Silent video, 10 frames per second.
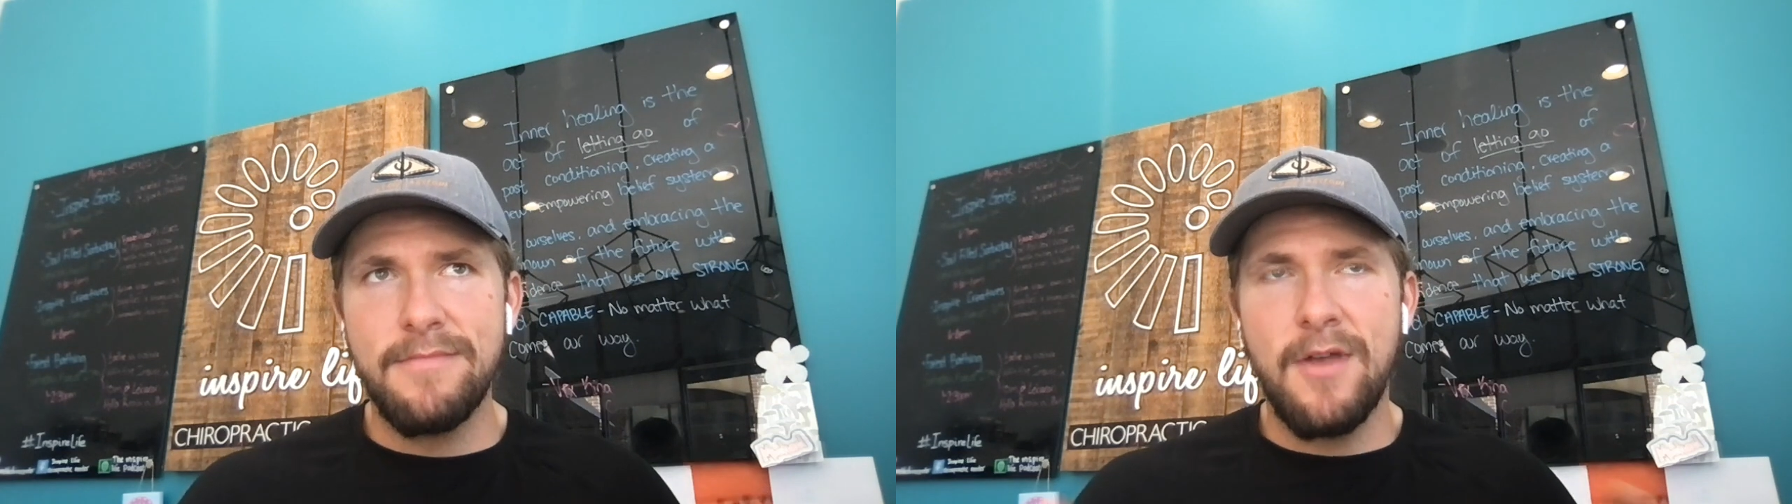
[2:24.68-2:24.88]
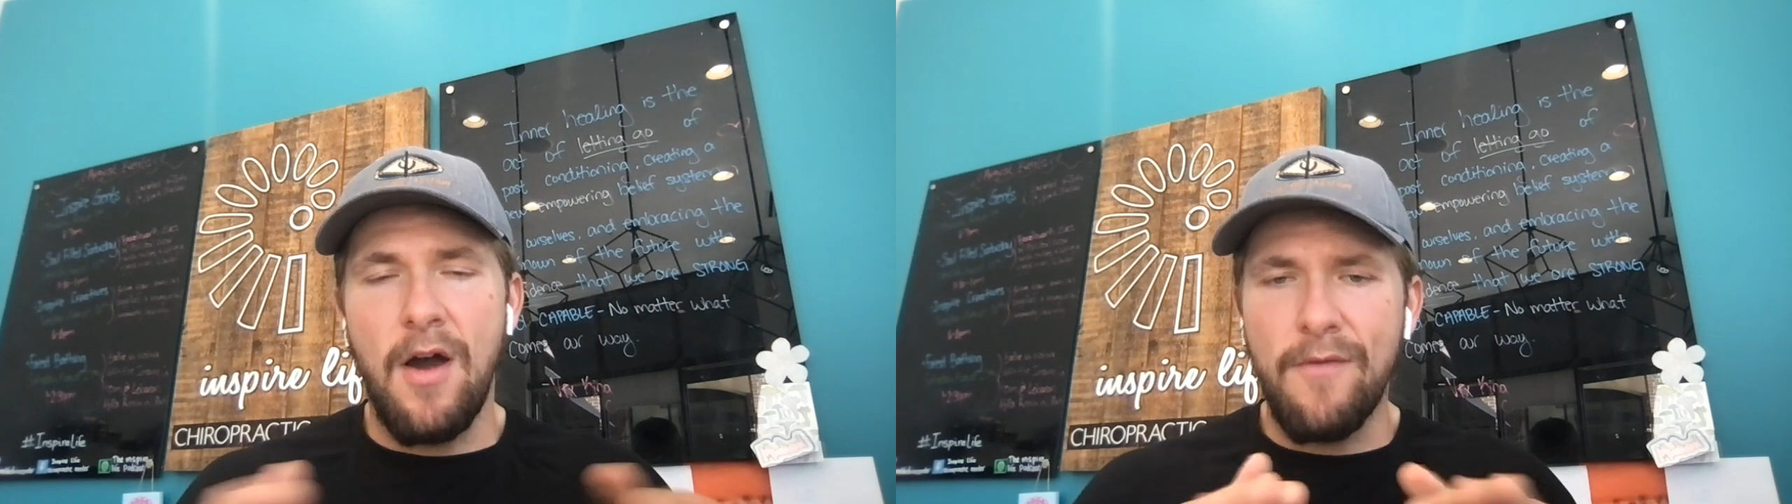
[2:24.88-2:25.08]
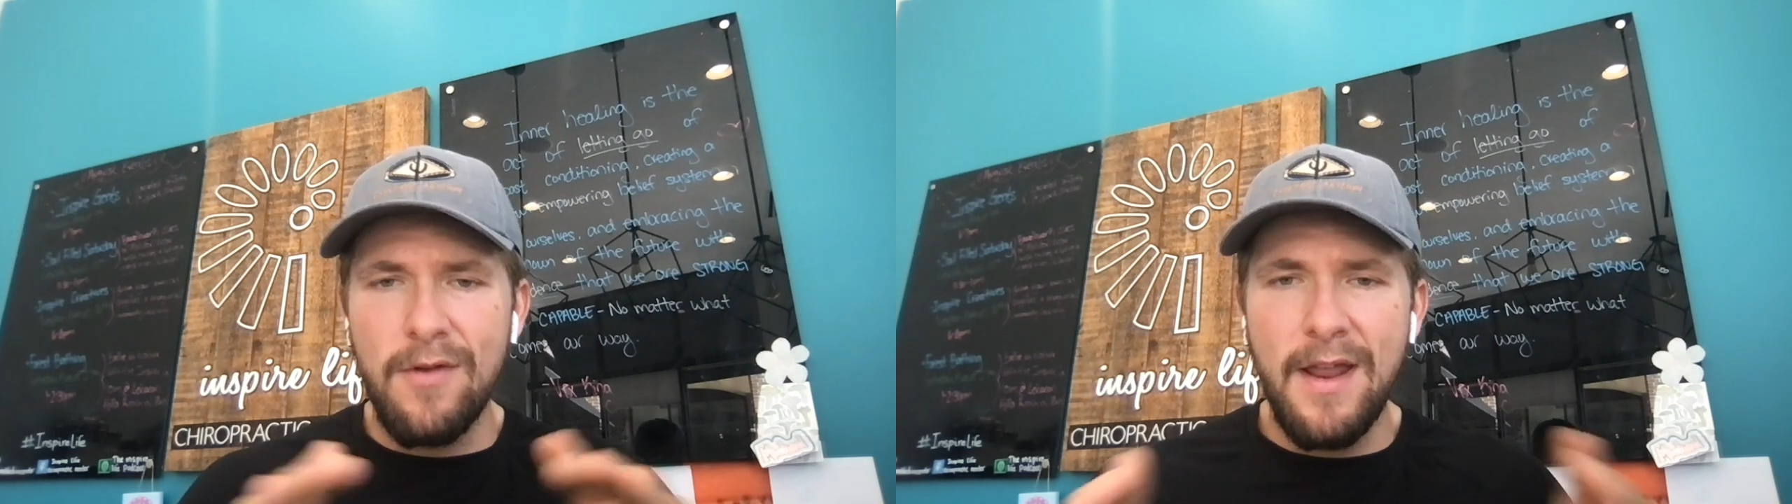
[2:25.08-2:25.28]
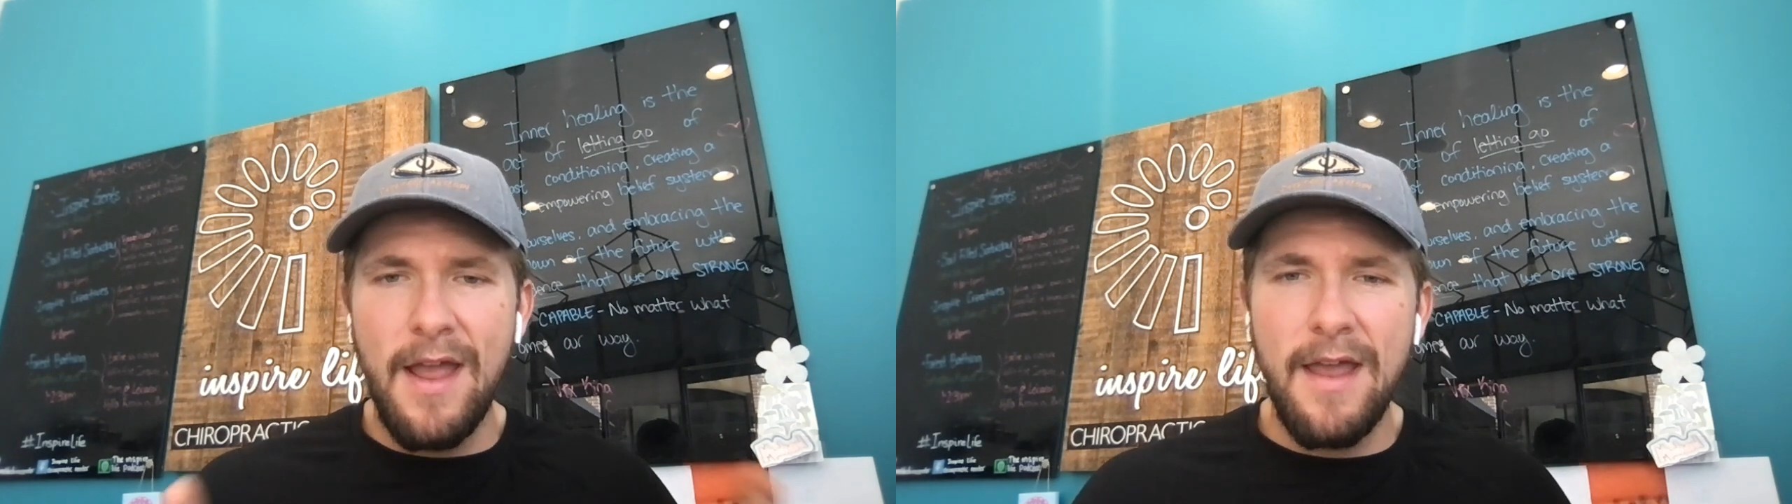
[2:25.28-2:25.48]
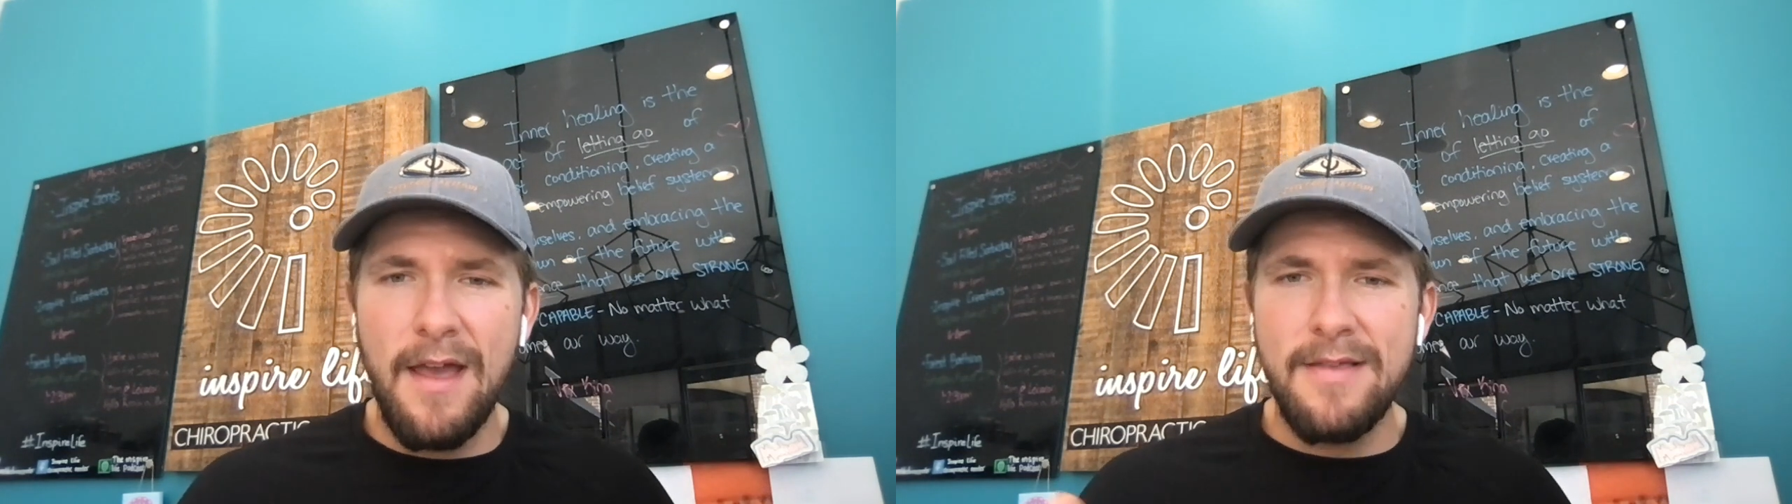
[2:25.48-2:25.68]
covering,
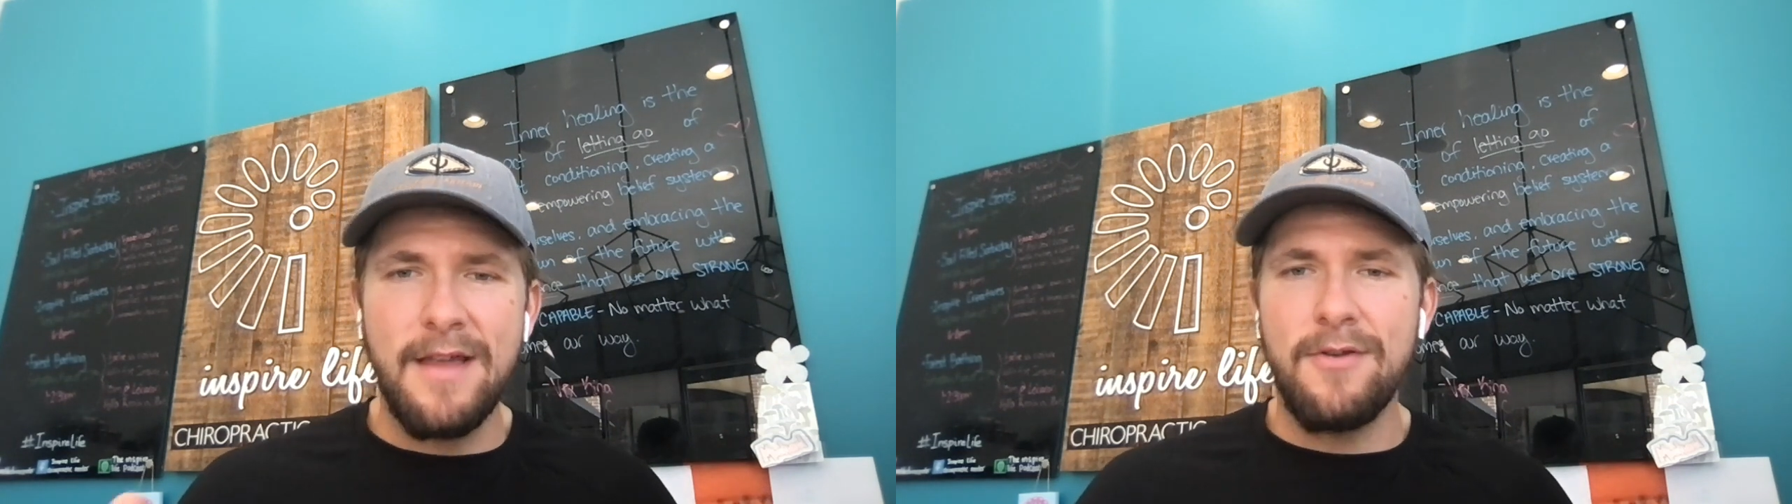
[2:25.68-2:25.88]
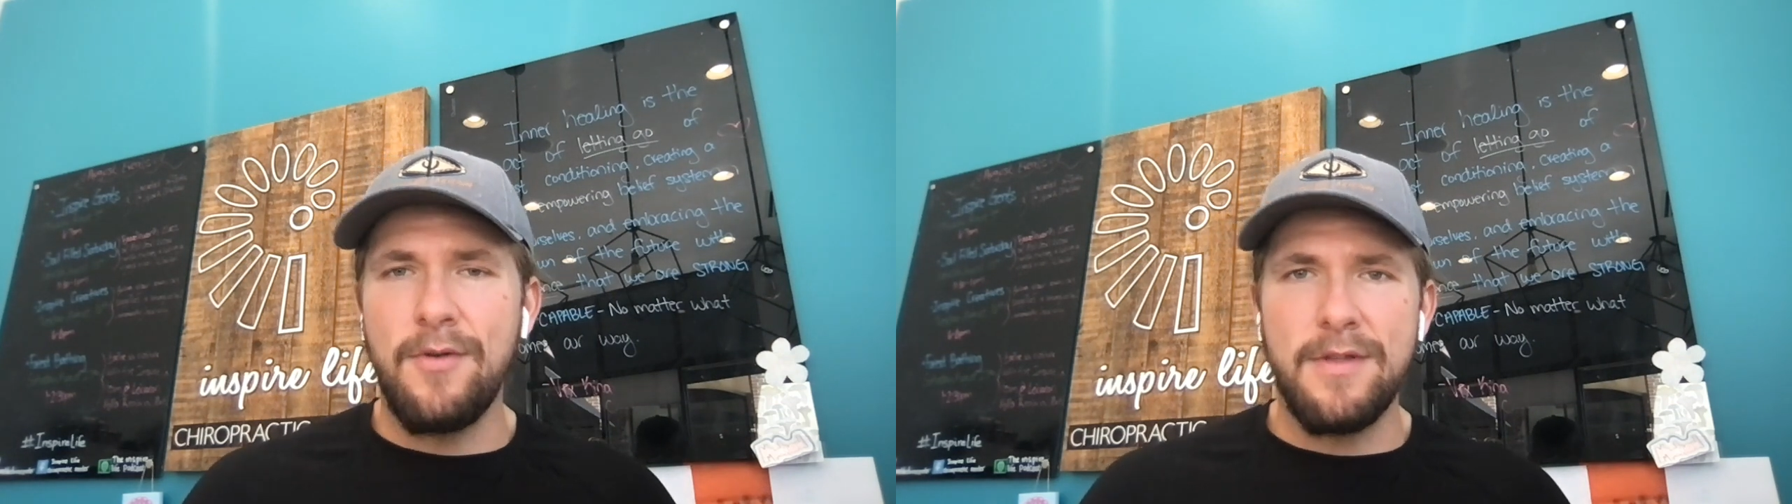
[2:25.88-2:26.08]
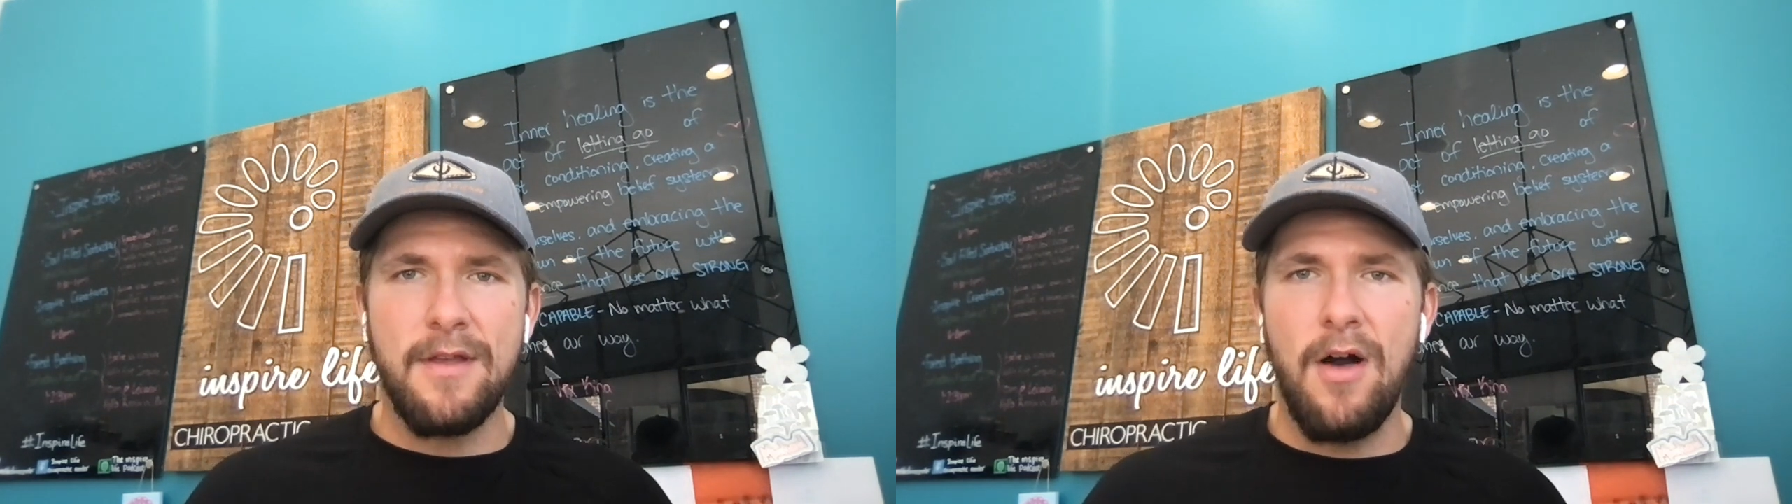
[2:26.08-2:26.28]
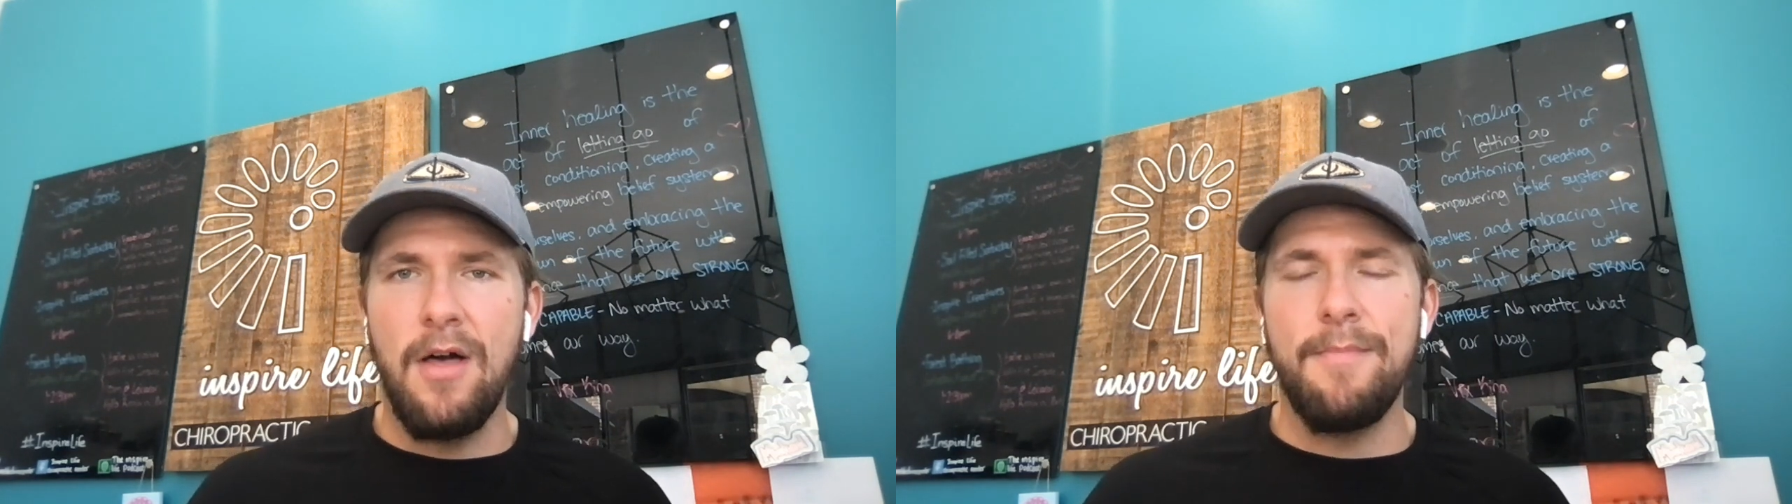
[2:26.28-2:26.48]
I guess. I don't know what to call it,